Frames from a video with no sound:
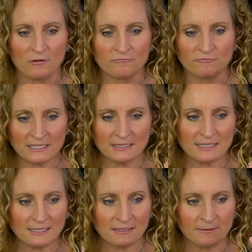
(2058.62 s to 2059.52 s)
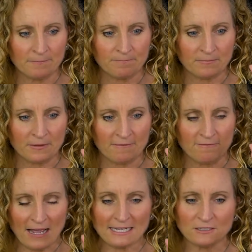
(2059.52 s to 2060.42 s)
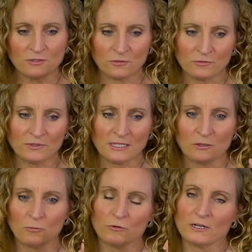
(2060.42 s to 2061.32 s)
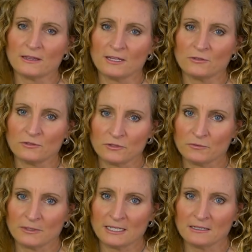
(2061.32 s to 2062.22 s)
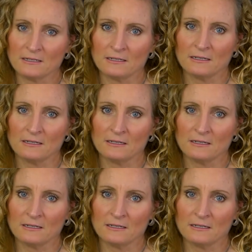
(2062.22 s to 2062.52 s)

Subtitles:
really fine-tuning the work that you're doing